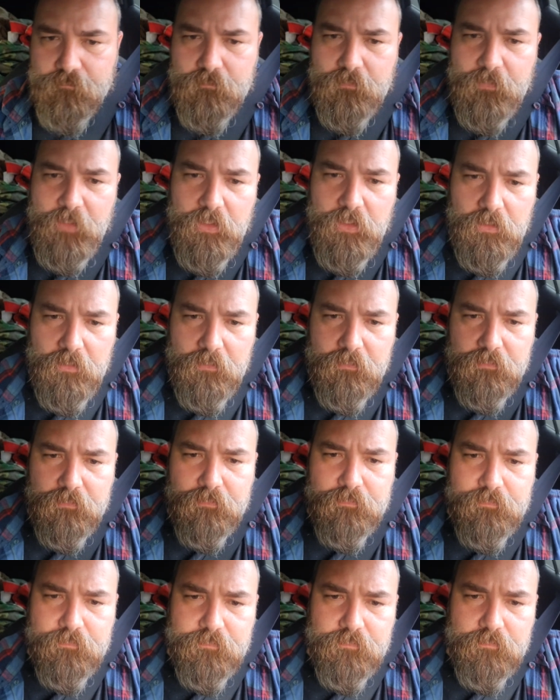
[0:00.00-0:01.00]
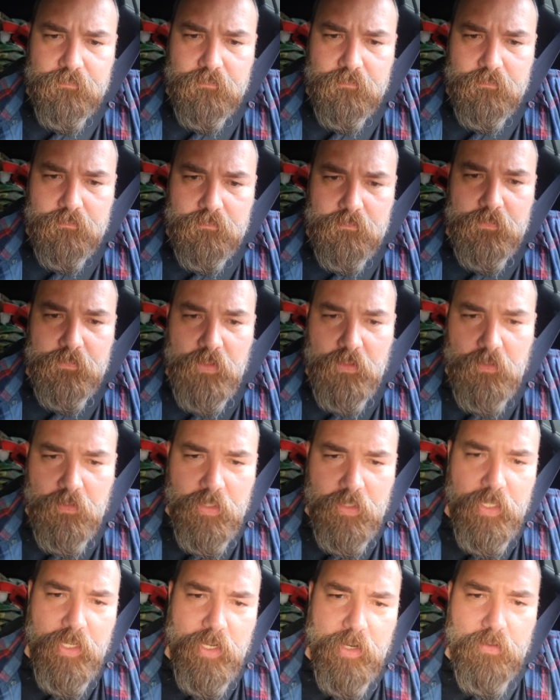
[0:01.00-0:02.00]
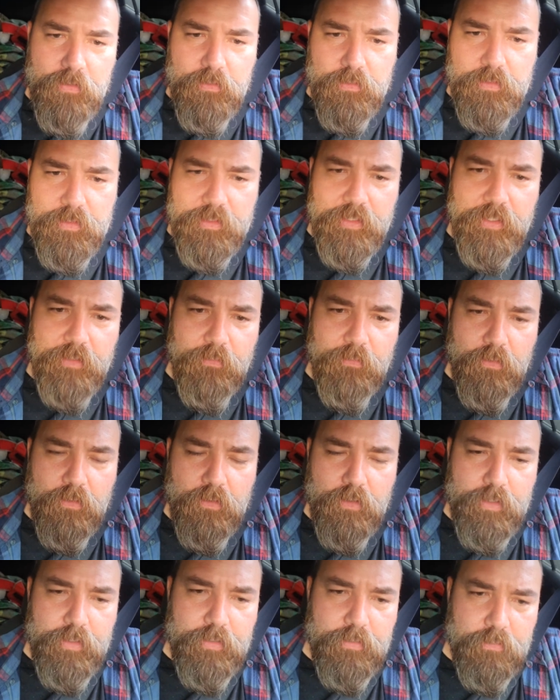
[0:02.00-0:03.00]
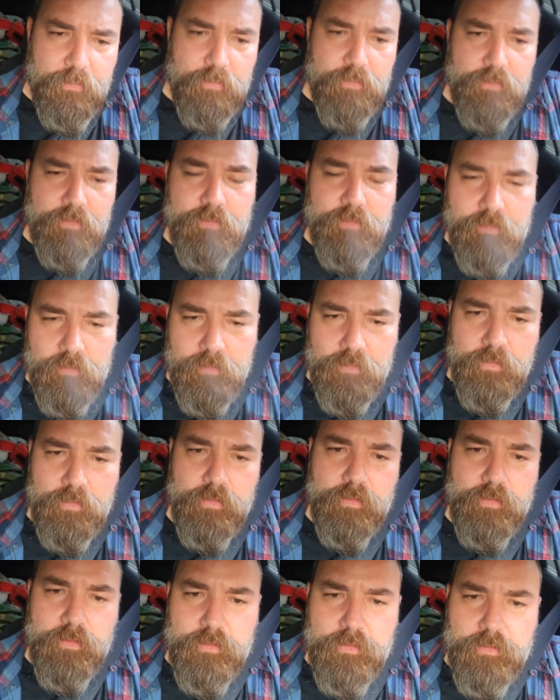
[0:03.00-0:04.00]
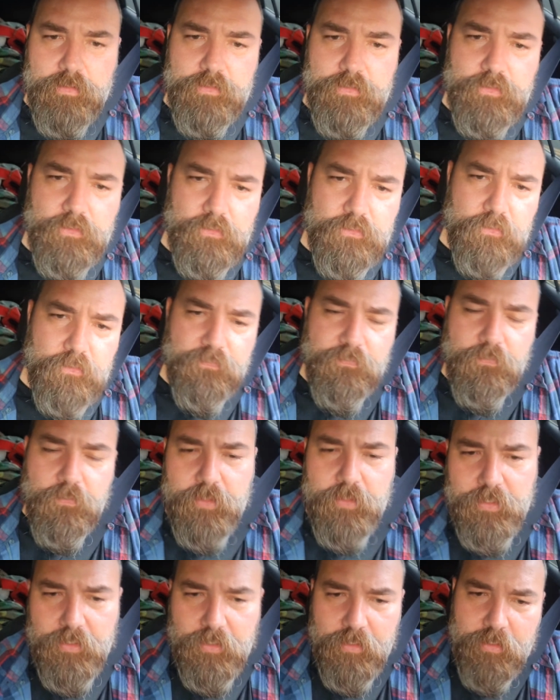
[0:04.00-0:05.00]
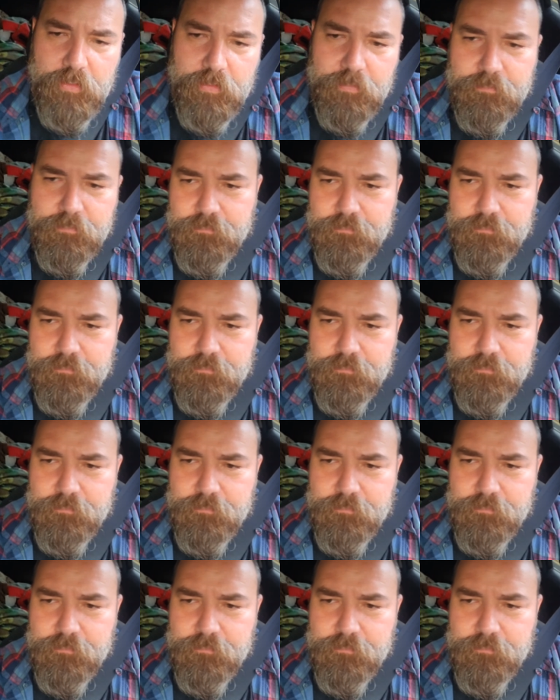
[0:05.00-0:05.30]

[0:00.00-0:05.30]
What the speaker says: Yeah. Oh, hey, Ireland, how are you? Soldier 49.